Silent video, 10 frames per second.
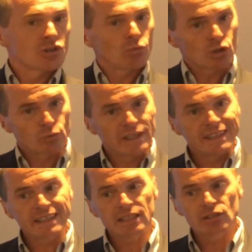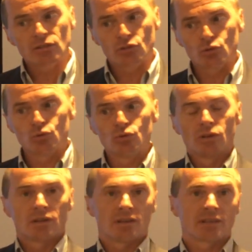So what we need to
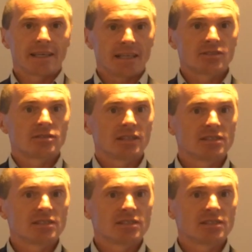get